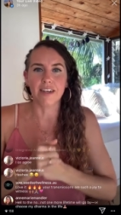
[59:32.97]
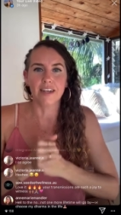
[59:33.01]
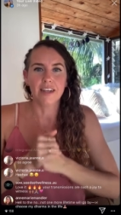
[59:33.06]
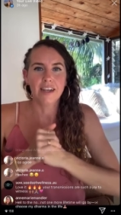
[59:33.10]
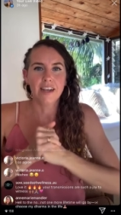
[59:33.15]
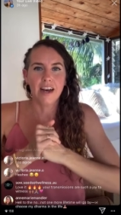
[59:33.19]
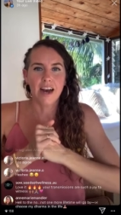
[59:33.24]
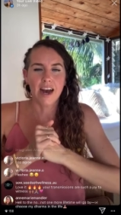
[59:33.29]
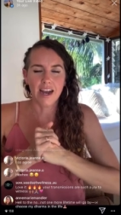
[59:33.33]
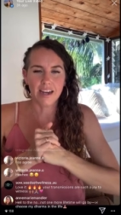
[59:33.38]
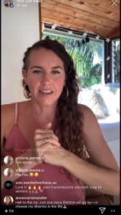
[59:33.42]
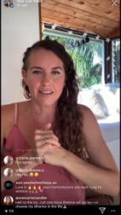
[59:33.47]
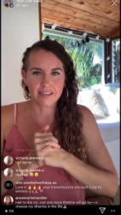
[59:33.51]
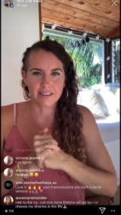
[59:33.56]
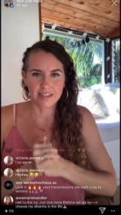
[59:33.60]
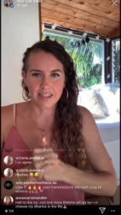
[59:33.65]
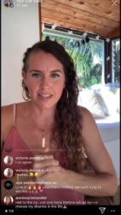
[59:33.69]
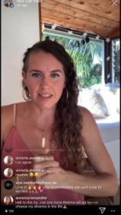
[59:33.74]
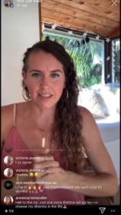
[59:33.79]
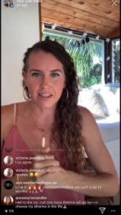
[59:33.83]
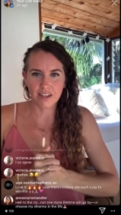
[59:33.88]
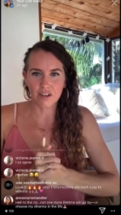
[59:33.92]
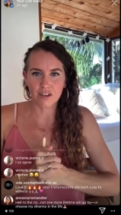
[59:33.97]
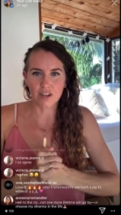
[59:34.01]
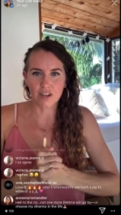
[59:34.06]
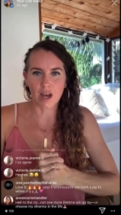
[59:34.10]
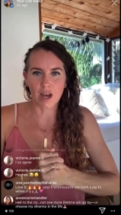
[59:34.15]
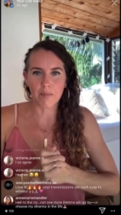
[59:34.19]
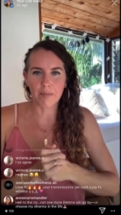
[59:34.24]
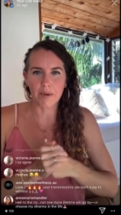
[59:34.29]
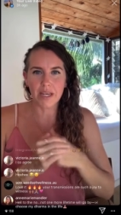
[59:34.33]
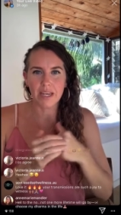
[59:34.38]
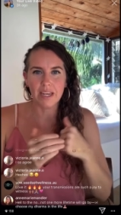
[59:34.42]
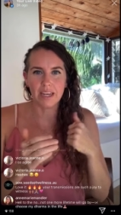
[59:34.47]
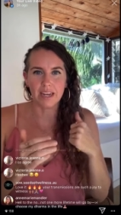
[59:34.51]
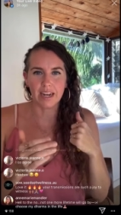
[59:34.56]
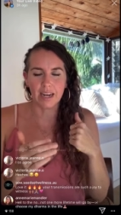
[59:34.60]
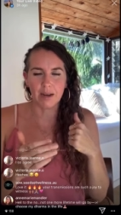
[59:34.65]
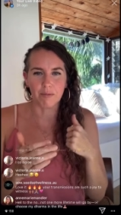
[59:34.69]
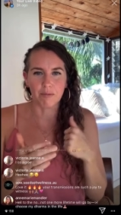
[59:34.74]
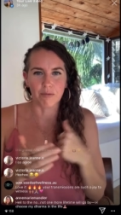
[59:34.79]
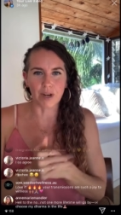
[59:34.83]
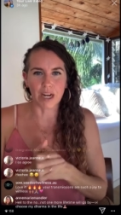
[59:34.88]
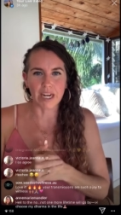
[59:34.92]
I see that you're coming and
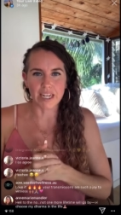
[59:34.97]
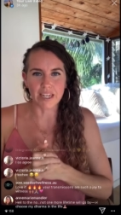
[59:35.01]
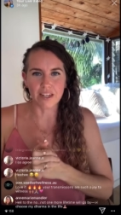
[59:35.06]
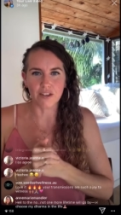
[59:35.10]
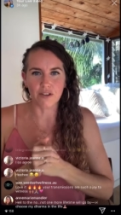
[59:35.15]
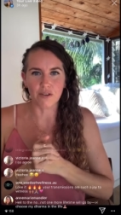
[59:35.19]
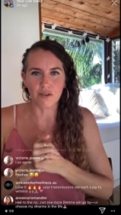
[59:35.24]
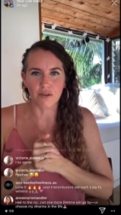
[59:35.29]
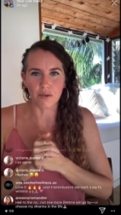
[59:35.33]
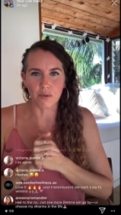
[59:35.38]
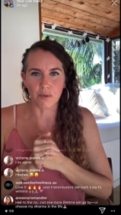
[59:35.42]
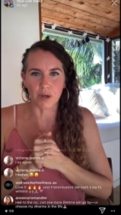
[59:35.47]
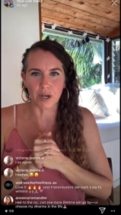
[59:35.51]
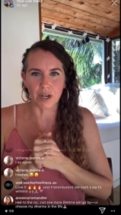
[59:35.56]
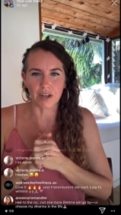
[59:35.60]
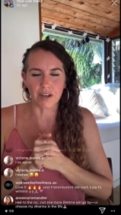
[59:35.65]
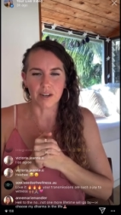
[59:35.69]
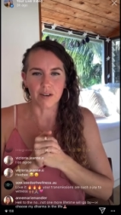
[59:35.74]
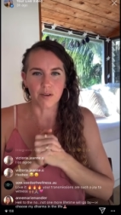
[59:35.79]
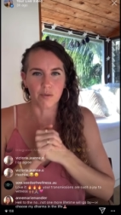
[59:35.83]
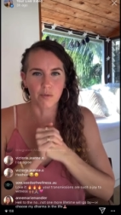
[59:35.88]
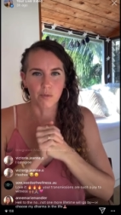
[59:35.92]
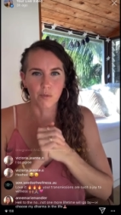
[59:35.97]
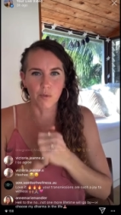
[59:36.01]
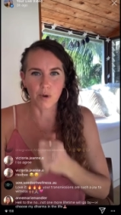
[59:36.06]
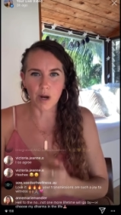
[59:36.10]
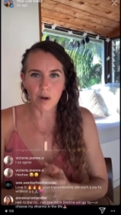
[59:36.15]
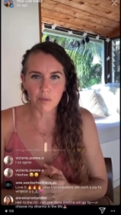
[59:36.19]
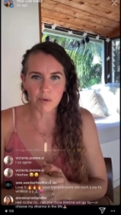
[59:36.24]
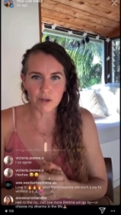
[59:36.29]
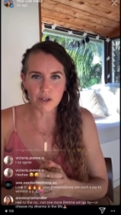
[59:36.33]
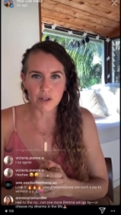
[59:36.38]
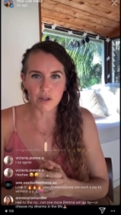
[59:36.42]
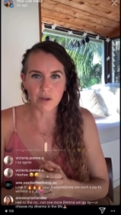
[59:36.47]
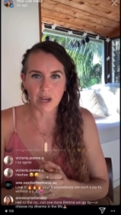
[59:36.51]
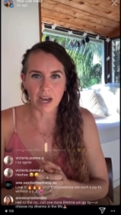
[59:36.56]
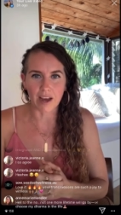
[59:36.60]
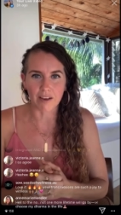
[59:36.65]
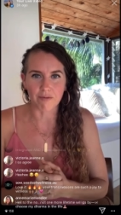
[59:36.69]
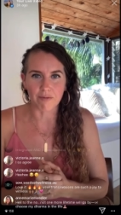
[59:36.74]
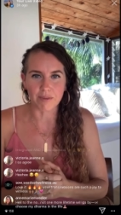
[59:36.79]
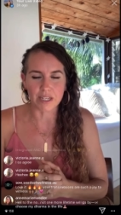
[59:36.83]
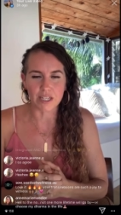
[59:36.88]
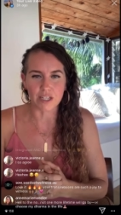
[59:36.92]
I'm ready to do the work. What would you
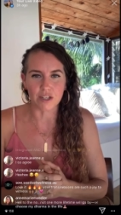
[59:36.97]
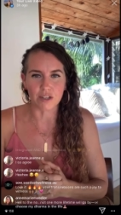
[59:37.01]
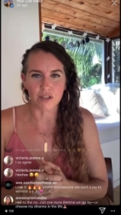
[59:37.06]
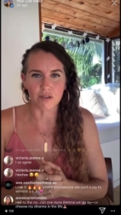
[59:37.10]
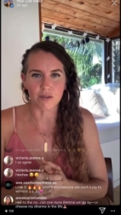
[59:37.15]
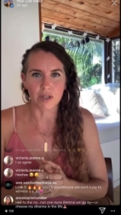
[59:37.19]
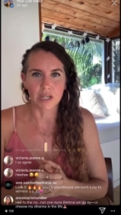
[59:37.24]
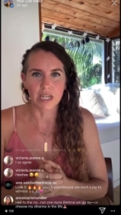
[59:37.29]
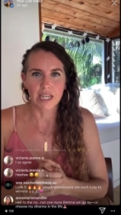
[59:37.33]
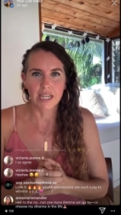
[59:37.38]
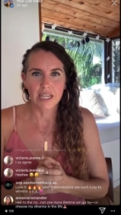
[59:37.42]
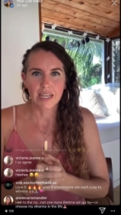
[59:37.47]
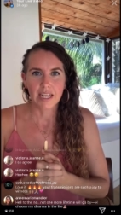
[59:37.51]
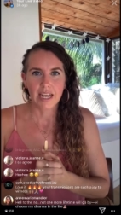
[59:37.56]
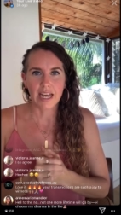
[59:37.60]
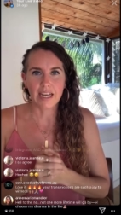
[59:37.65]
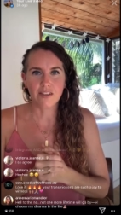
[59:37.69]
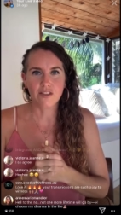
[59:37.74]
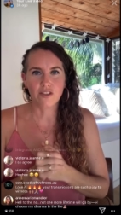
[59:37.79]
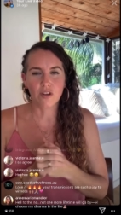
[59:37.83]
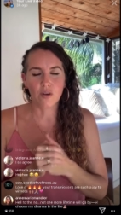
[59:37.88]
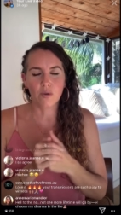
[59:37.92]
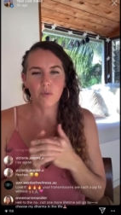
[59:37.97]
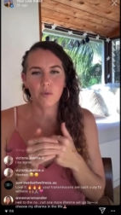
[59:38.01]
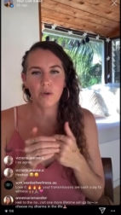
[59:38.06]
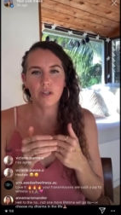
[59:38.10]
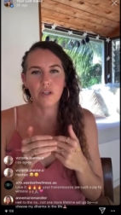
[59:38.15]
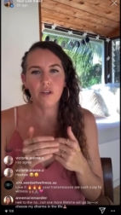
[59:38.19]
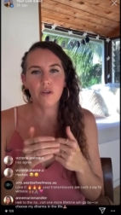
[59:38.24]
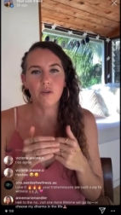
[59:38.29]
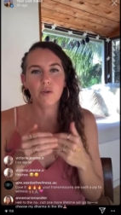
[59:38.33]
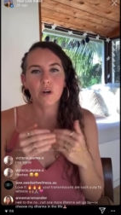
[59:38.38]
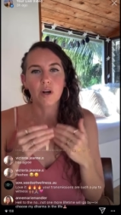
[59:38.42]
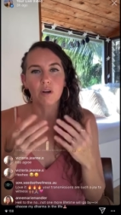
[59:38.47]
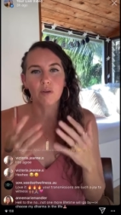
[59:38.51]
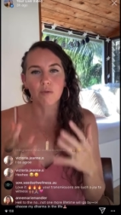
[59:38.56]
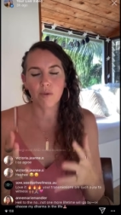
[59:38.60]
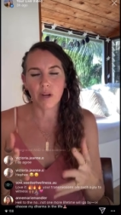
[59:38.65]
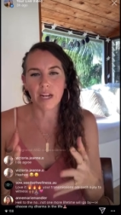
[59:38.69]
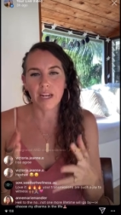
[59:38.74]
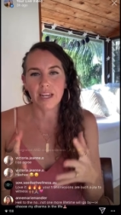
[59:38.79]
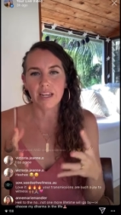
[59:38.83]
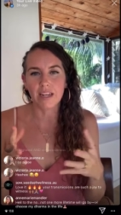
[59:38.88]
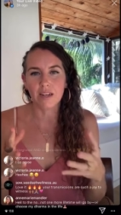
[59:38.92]
have me do? And so when you are
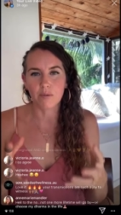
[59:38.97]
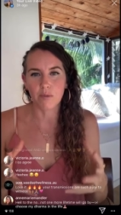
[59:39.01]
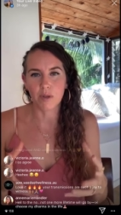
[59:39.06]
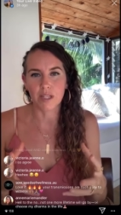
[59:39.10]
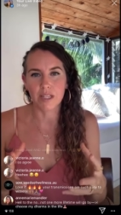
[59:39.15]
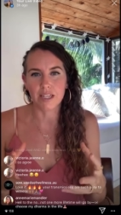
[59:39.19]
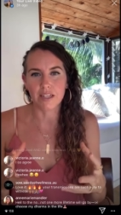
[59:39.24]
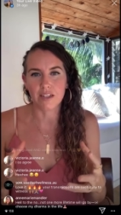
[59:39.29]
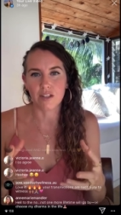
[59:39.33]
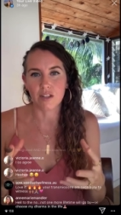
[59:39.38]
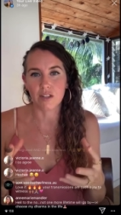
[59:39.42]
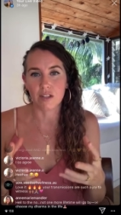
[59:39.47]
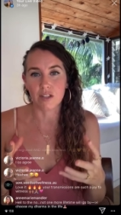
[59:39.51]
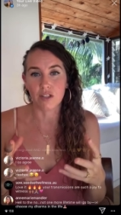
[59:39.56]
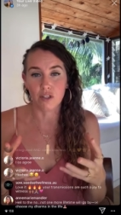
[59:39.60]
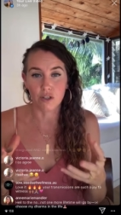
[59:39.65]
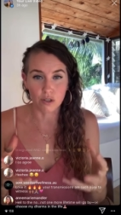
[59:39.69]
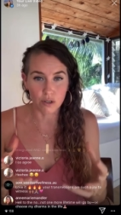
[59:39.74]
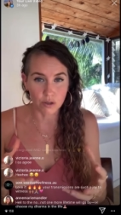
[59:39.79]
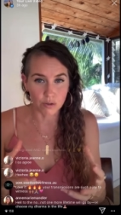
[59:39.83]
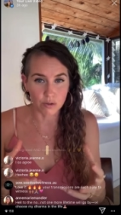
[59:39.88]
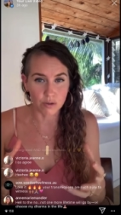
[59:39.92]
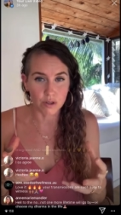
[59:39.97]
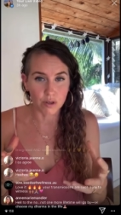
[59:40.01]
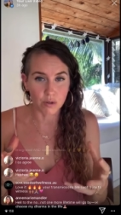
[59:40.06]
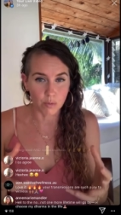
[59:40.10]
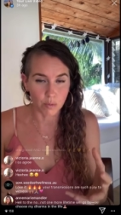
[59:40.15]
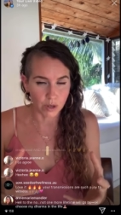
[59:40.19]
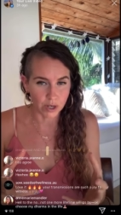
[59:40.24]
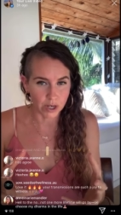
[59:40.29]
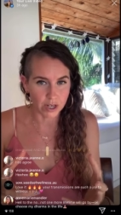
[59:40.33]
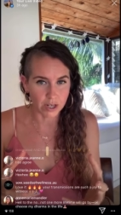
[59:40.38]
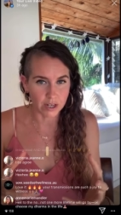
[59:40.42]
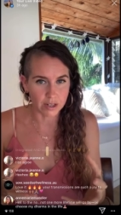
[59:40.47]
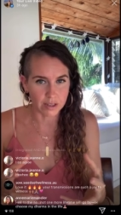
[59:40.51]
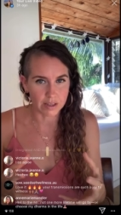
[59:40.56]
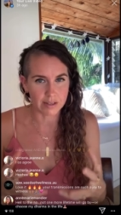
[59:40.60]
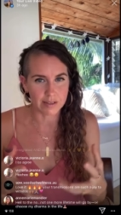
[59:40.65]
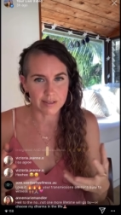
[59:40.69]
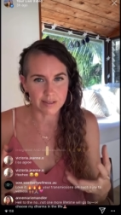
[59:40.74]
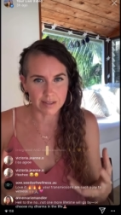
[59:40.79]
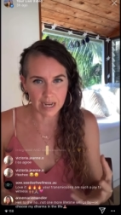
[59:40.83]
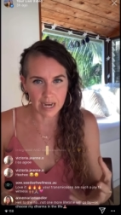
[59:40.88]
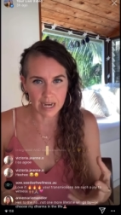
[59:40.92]
ready and willing to do the work, the
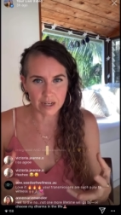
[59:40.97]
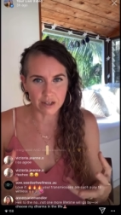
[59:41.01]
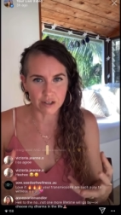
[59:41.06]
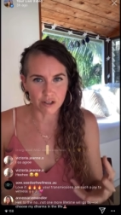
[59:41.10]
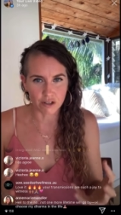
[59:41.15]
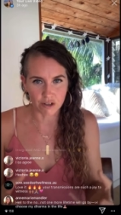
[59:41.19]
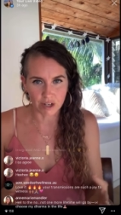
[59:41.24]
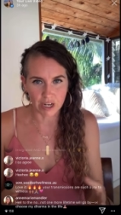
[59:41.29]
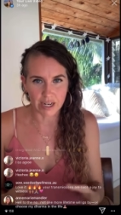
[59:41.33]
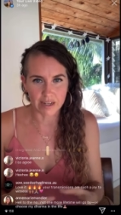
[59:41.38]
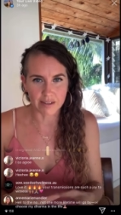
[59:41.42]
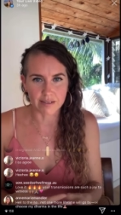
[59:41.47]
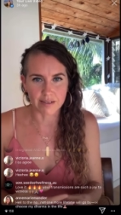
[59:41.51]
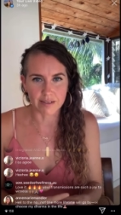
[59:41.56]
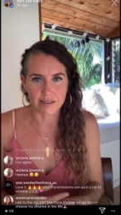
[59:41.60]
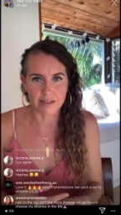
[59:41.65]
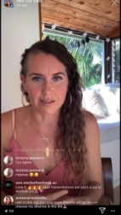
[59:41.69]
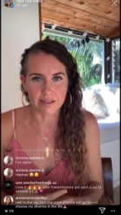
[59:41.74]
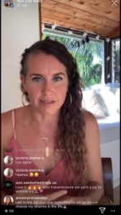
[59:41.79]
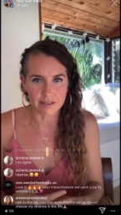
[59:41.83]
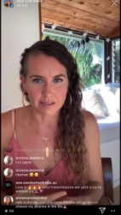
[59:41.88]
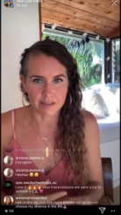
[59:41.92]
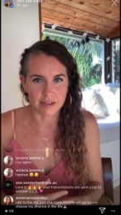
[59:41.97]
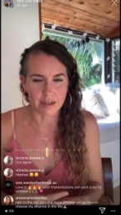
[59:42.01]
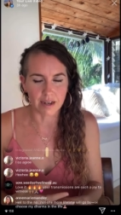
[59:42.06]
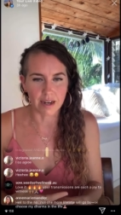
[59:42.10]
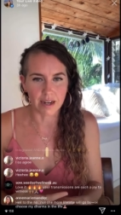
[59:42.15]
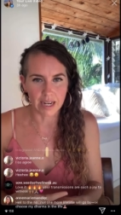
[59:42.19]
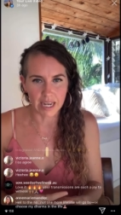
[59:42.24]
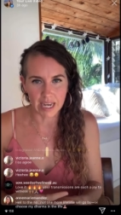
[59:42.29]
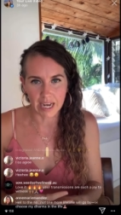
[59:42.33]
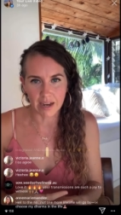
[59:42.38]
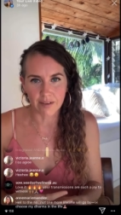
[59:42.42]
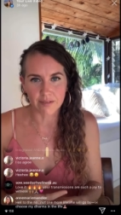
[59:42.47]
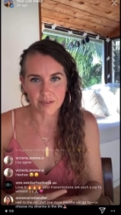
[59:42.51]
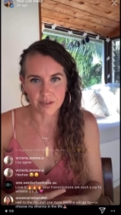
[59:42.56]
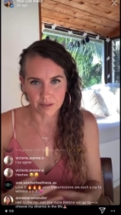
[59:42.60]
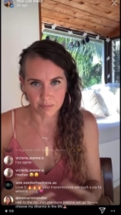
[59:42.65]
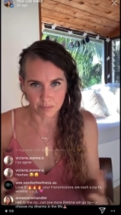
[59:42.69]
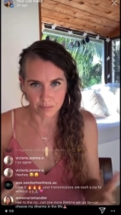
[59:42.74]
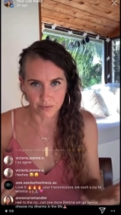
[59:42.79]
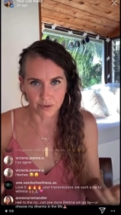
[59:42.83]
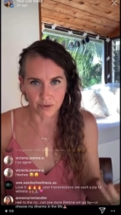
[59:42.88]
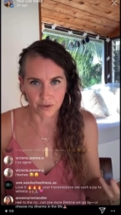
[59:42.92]
Saturn transit does not have to
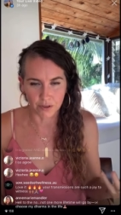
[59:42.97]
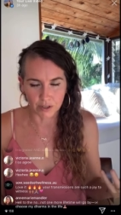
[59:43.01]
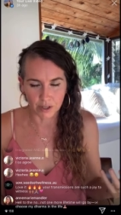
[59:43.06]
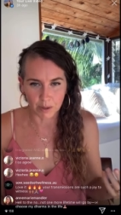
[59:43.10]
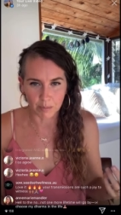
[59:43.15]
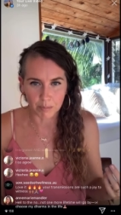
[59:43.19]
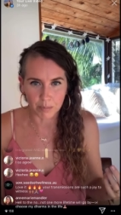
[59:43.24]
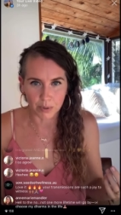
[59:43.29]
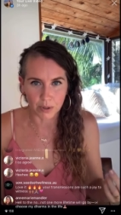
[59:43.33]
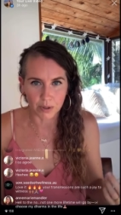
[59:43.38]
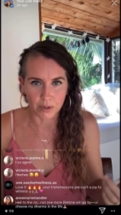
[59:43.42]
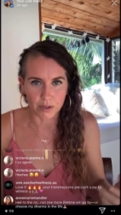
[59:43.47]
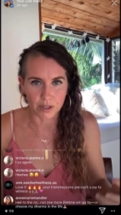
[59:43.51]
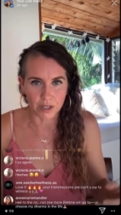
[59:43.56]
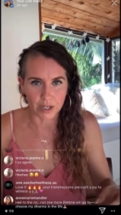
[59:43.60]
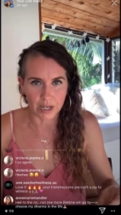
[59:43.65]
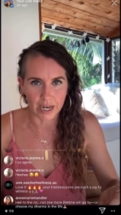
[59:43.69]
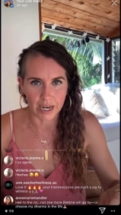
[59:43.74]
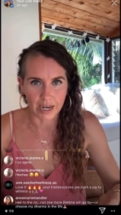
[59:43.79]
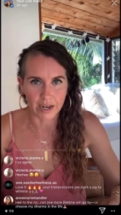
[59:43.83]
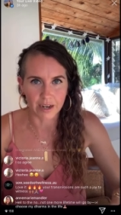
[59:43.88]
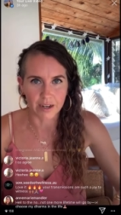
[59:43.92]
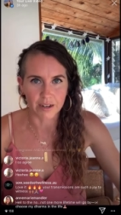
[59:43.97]
pull your, pull your hair.